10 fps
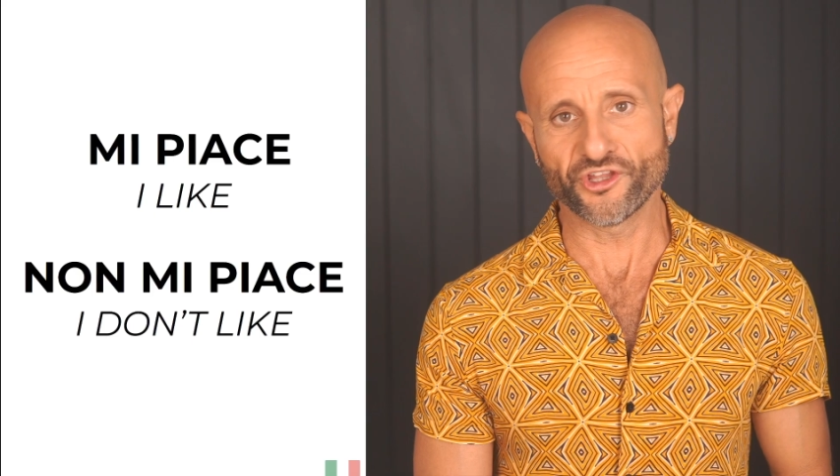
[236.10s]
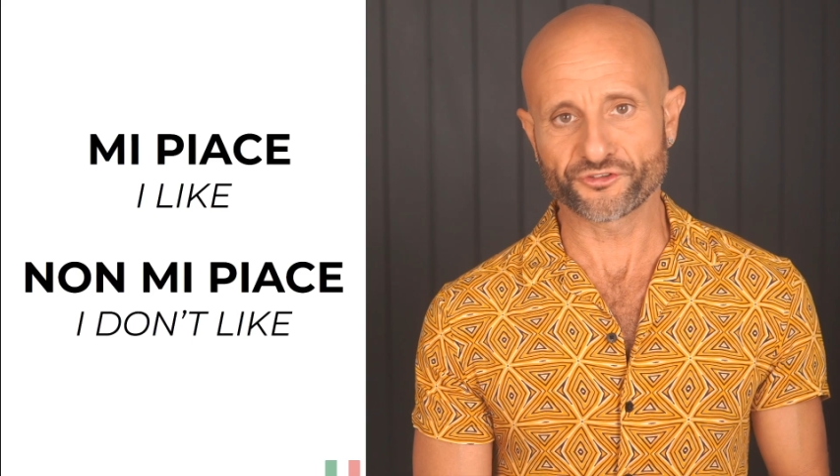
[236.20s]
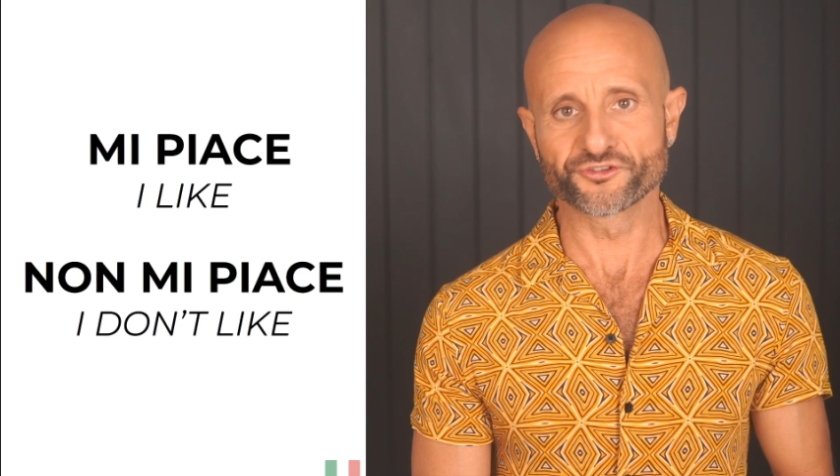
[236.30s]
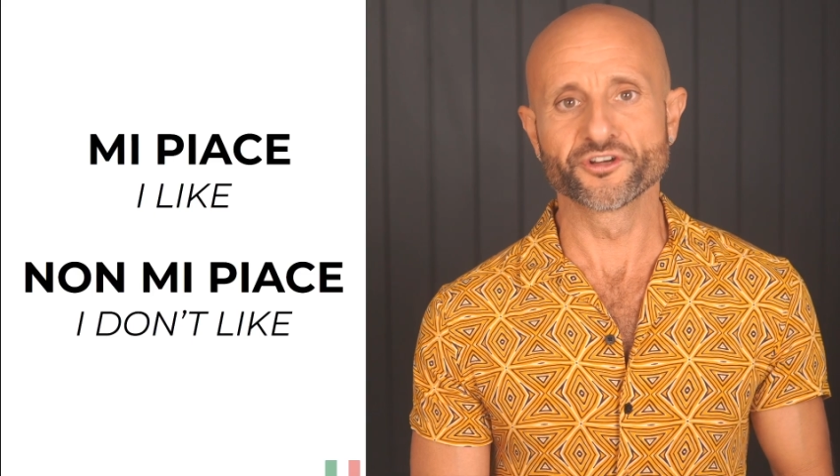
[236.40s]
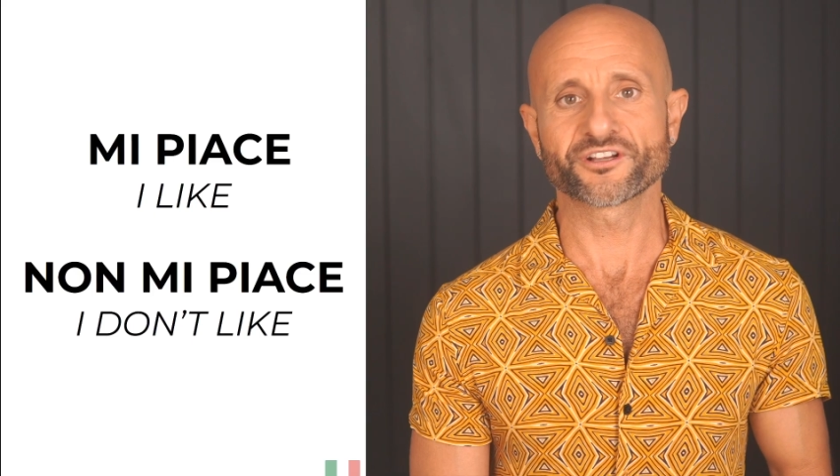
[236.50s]

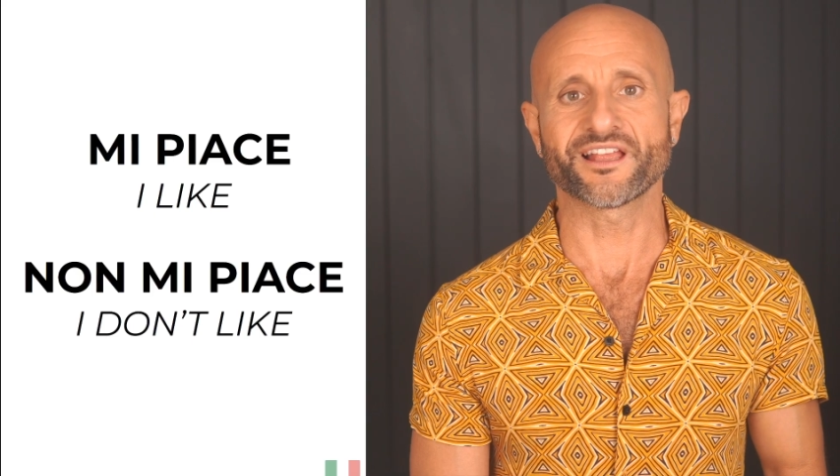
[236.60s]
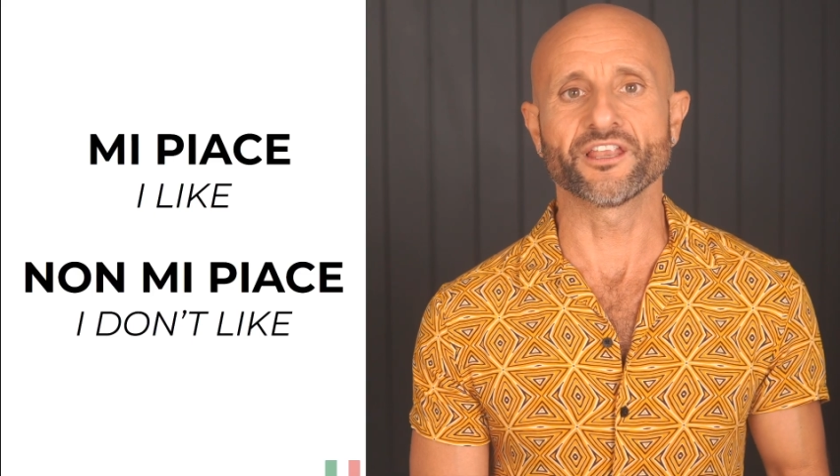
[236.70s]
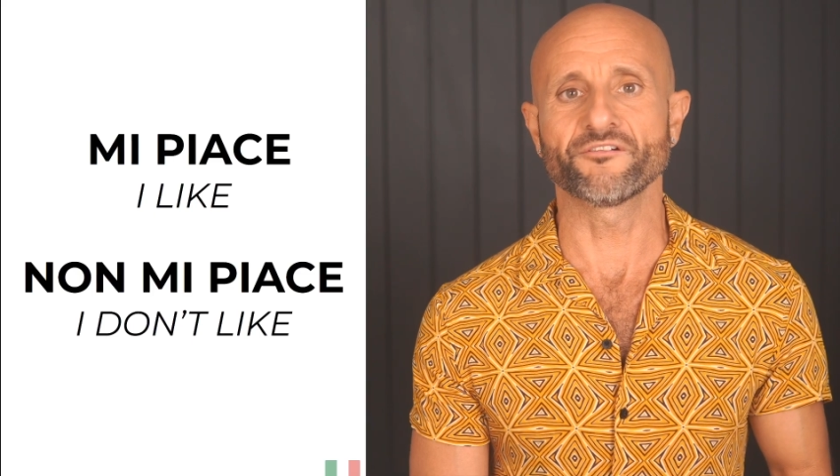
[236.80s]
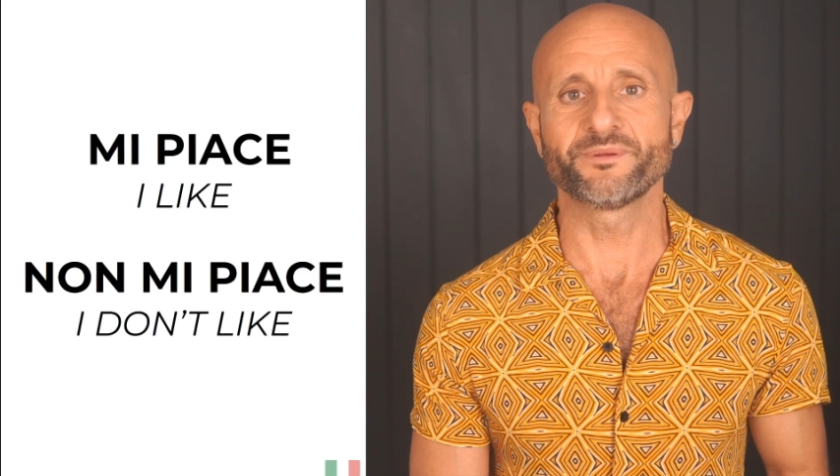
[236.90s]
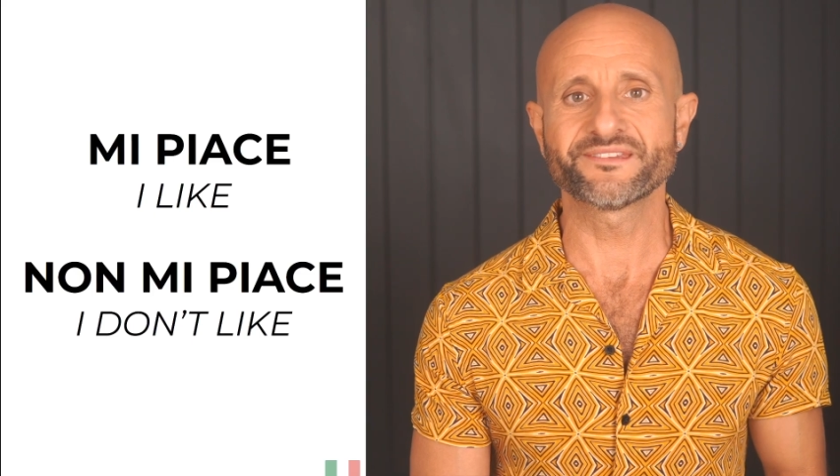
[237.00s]
not true because I
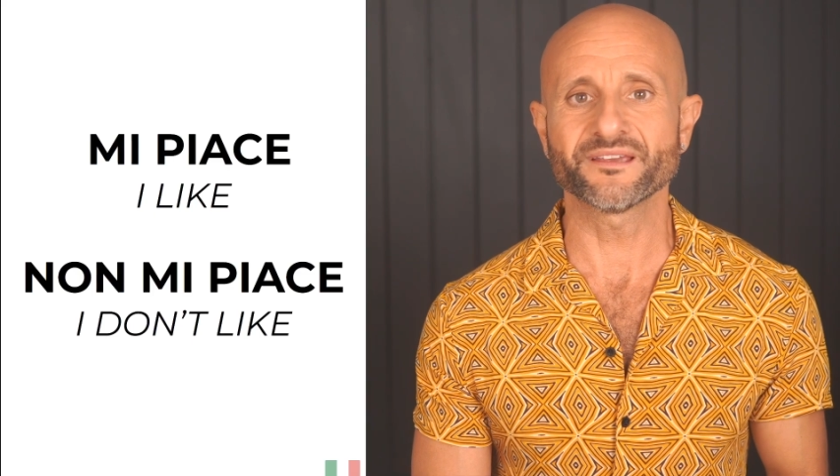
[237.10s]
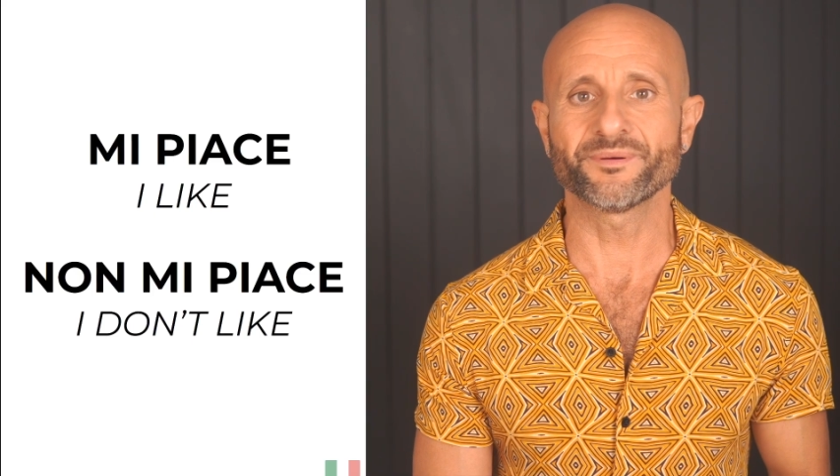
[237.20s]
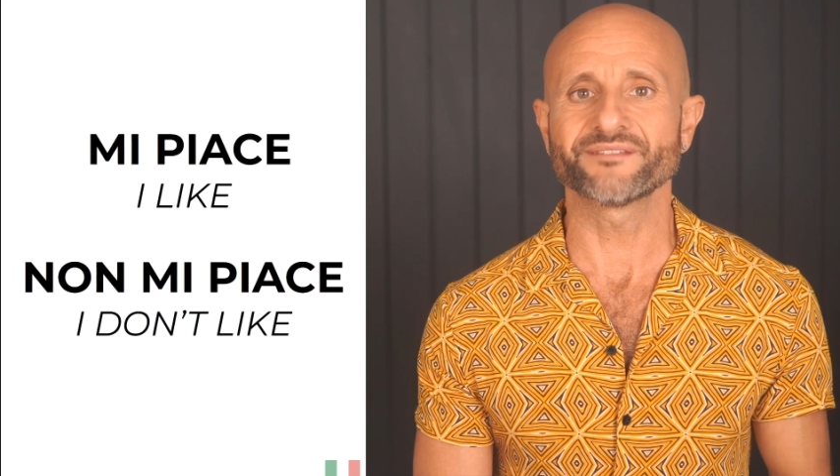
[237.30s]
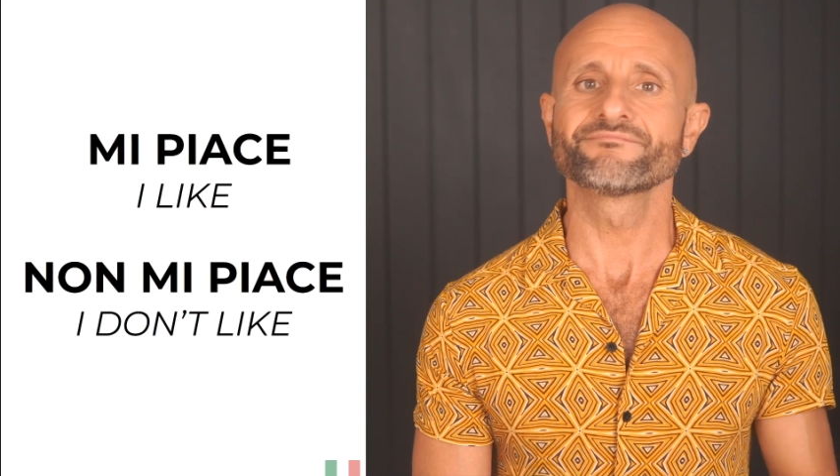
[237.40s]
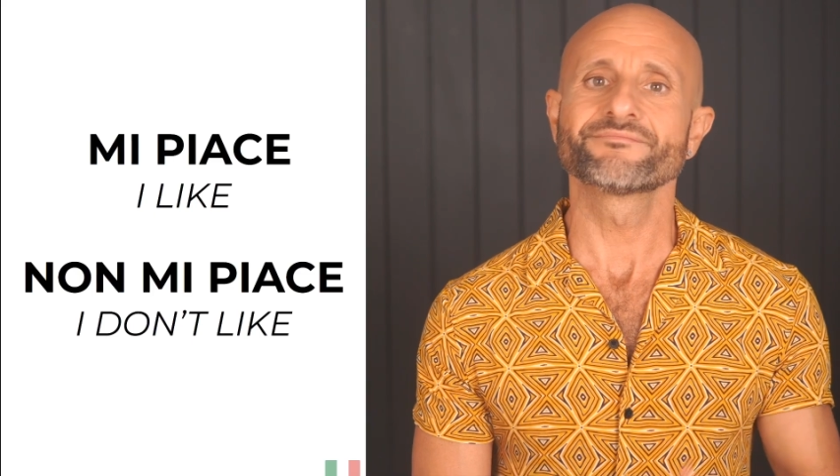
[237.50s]
love pizza,
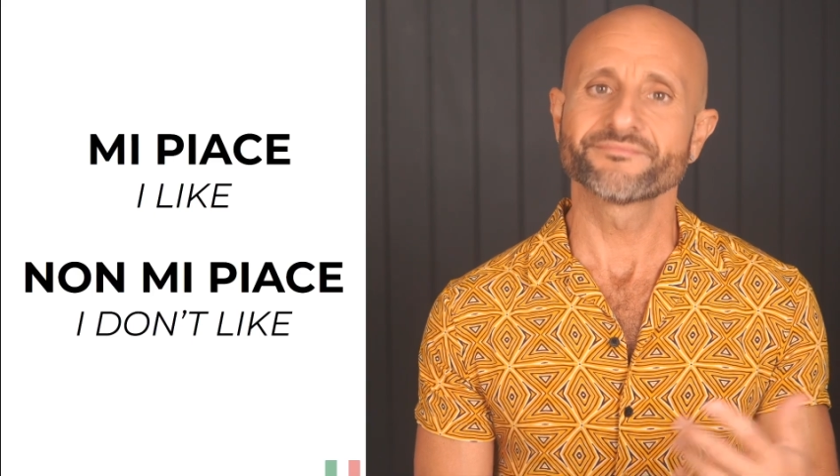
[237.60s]
but